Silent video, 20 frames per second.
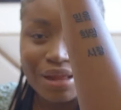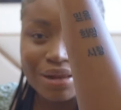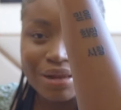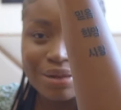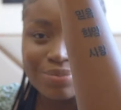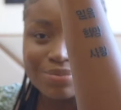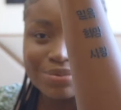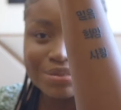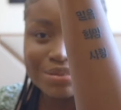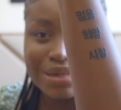
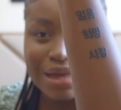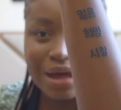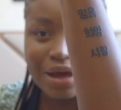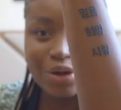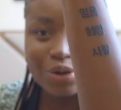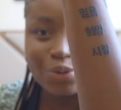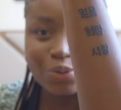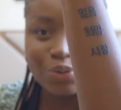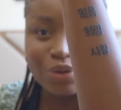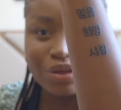Let me
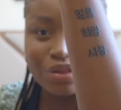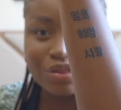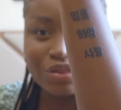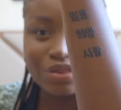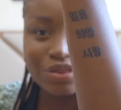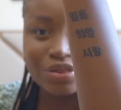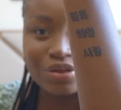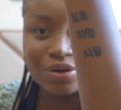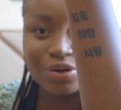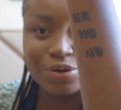start with
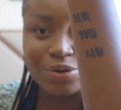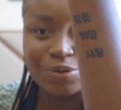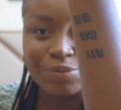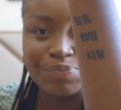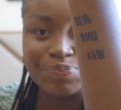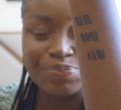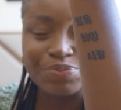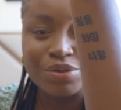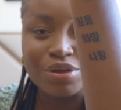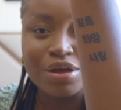
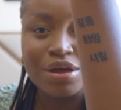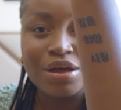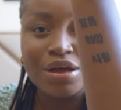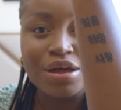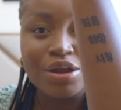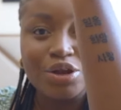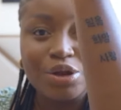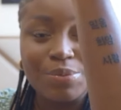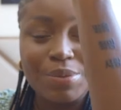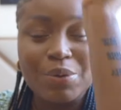
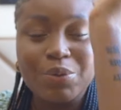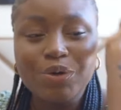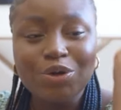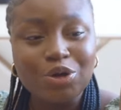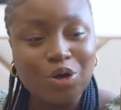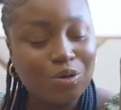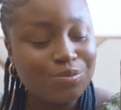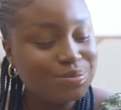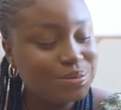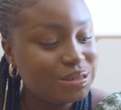number one
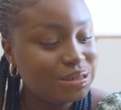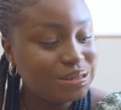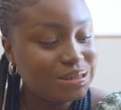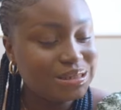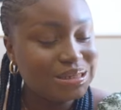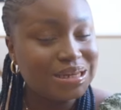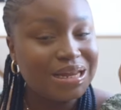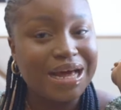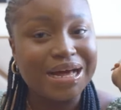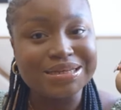
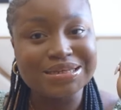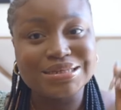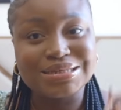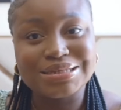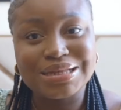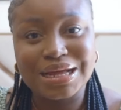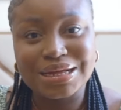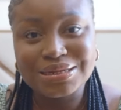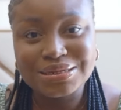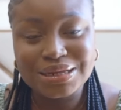update. It has
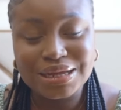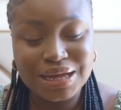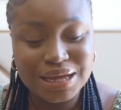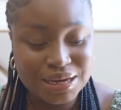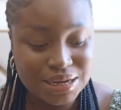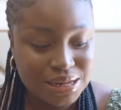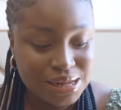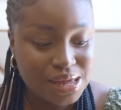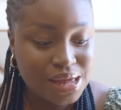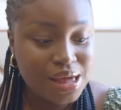
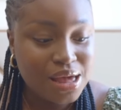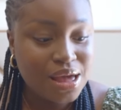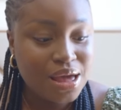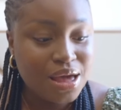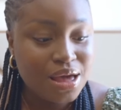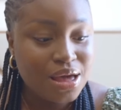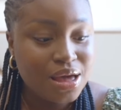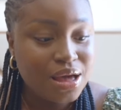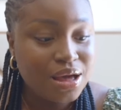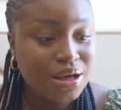started
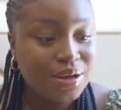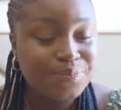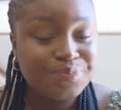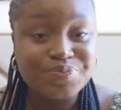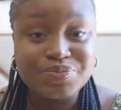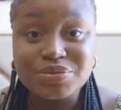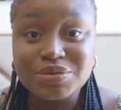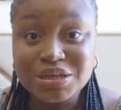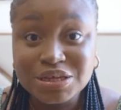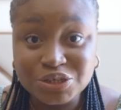
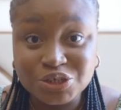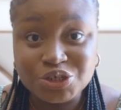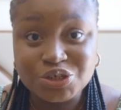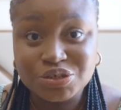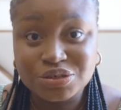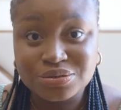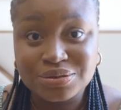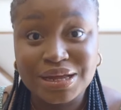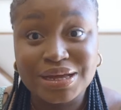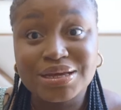
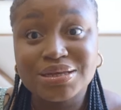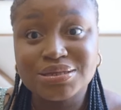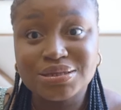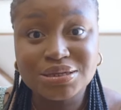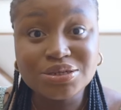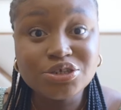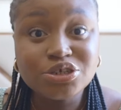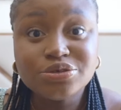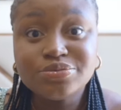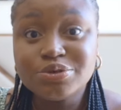itching. Like, it's
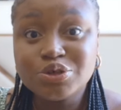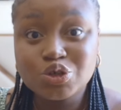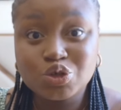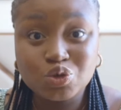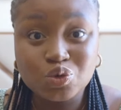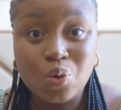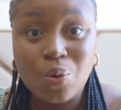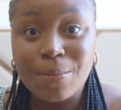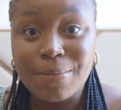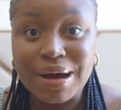itching me
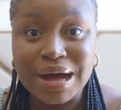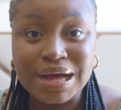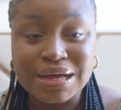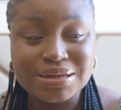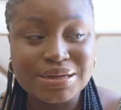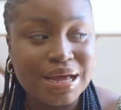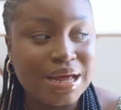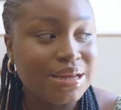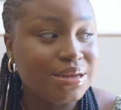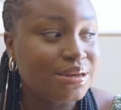so
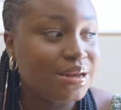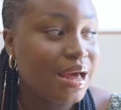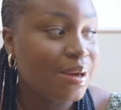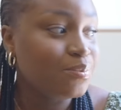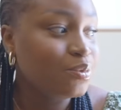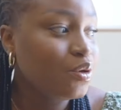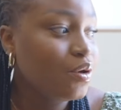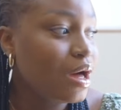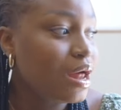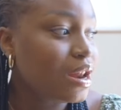bad, and
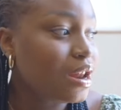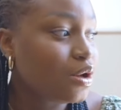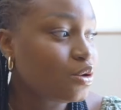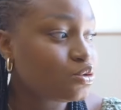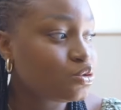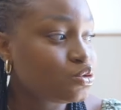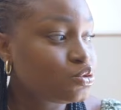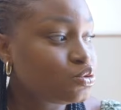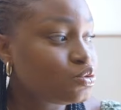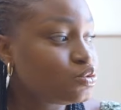I'm not
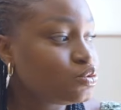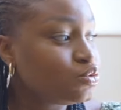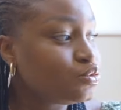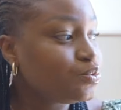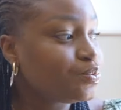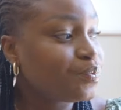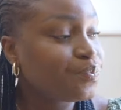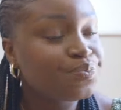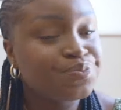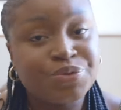allowed
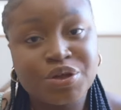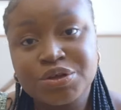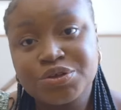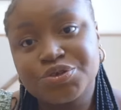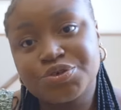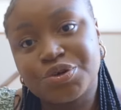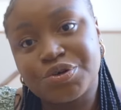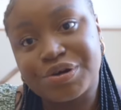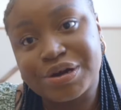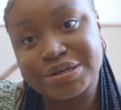to
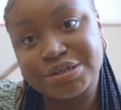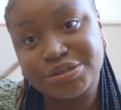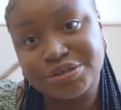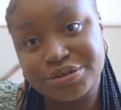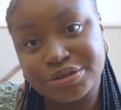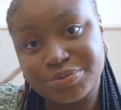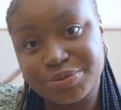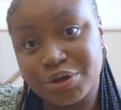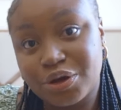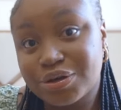scratch
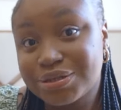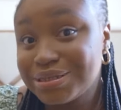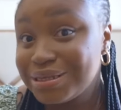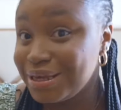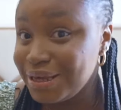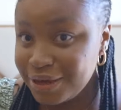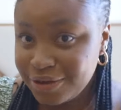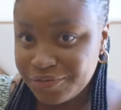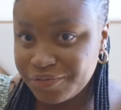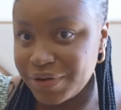it, because
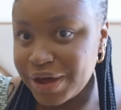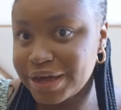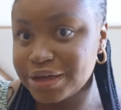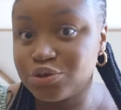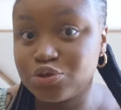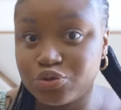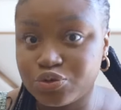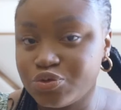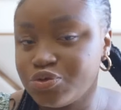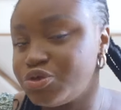if I
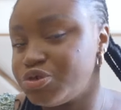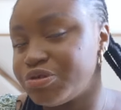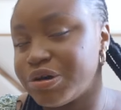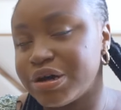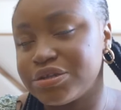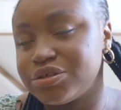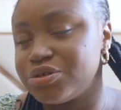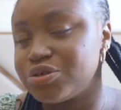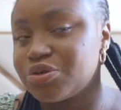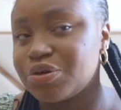do
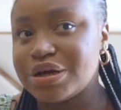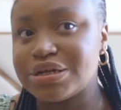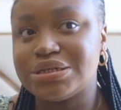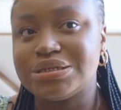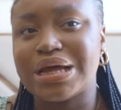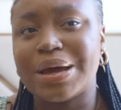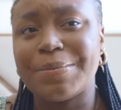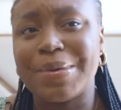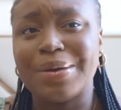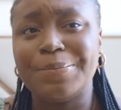try to scratch
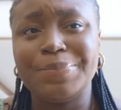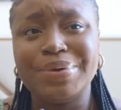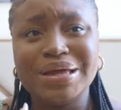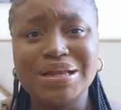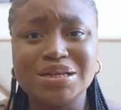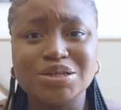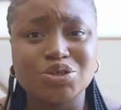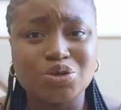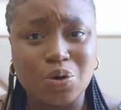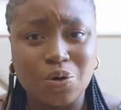it, I might
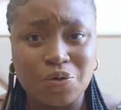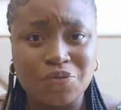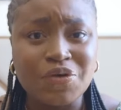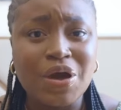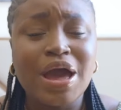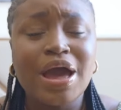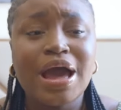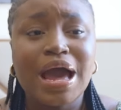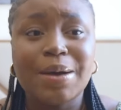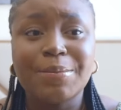peel it off.
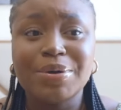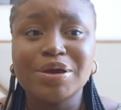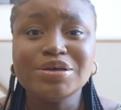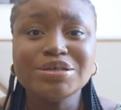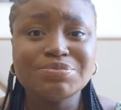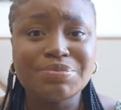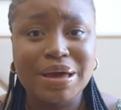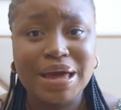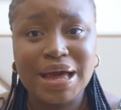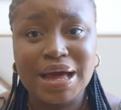I might
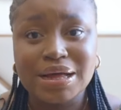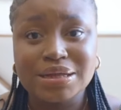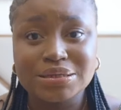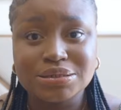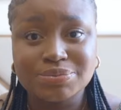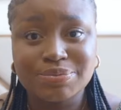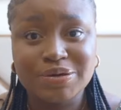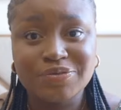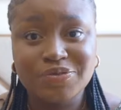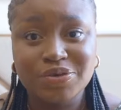use my
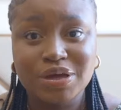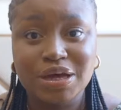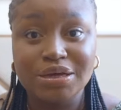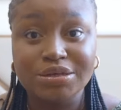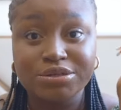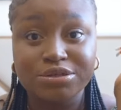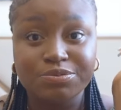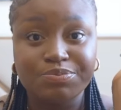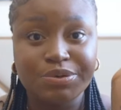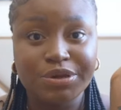hands, my
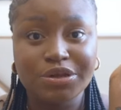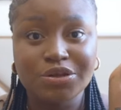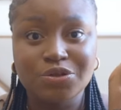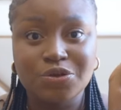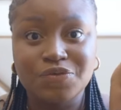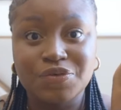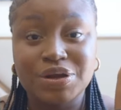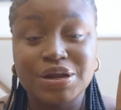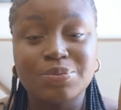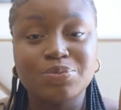fingers to peel it
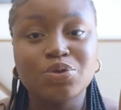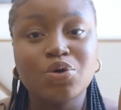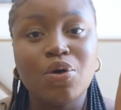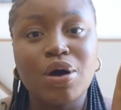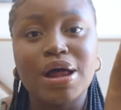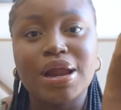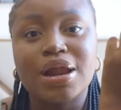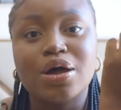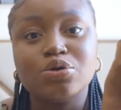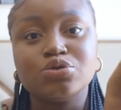off, and I'm
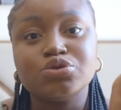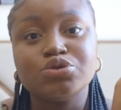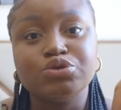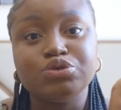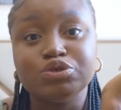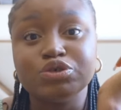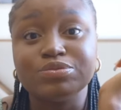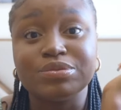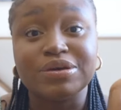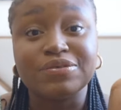not allowed
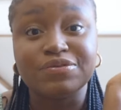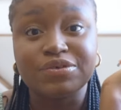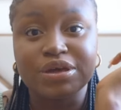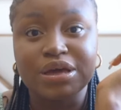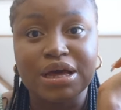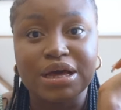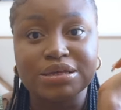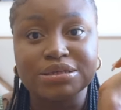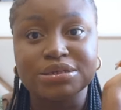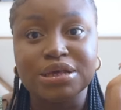to use my
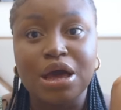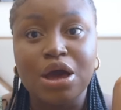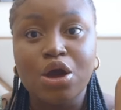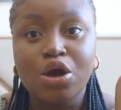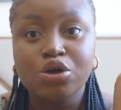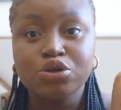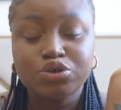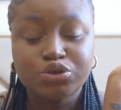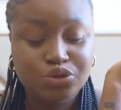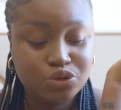fingers
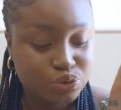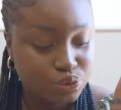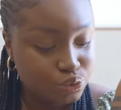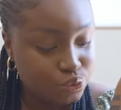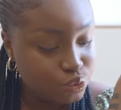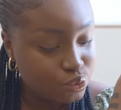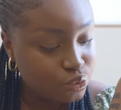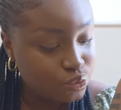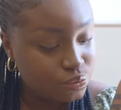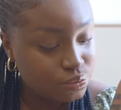
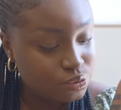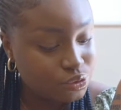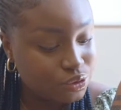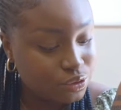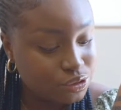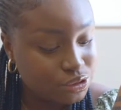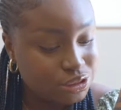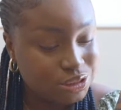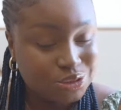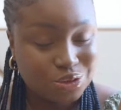to
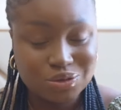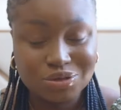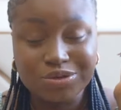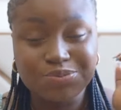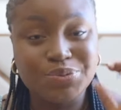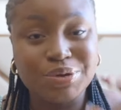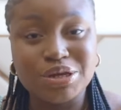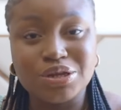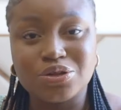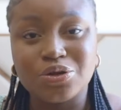touch it or to
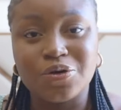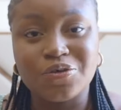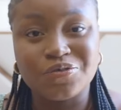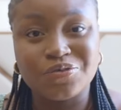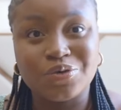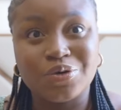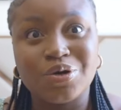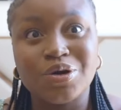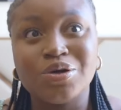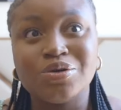peel it off,
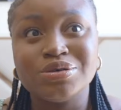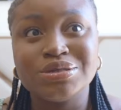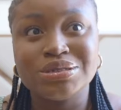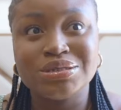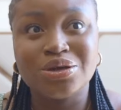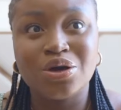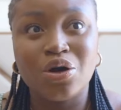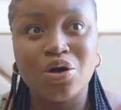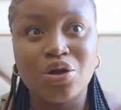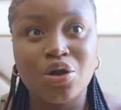or else
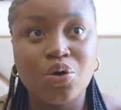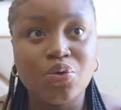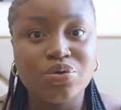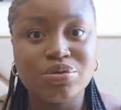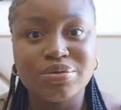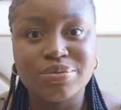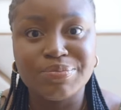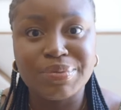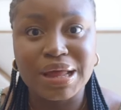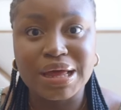the color
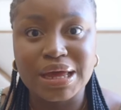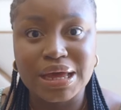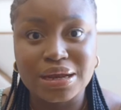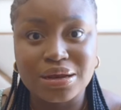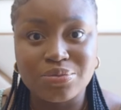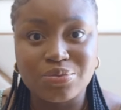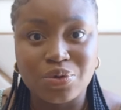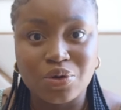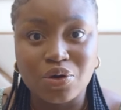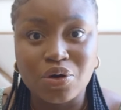won't be black
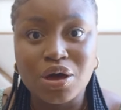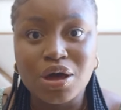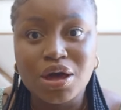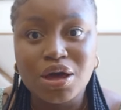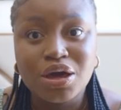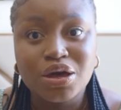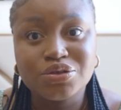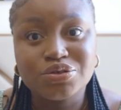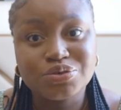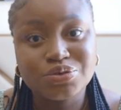anymore.
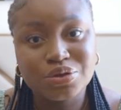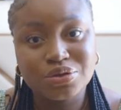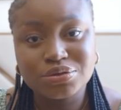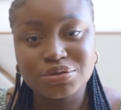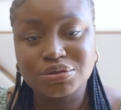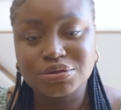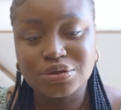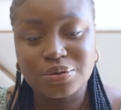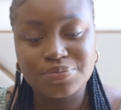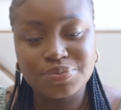It will turn
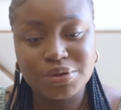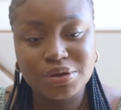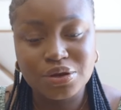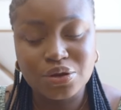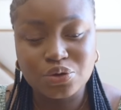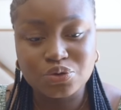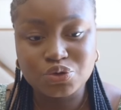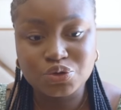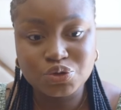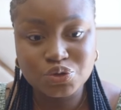to something else.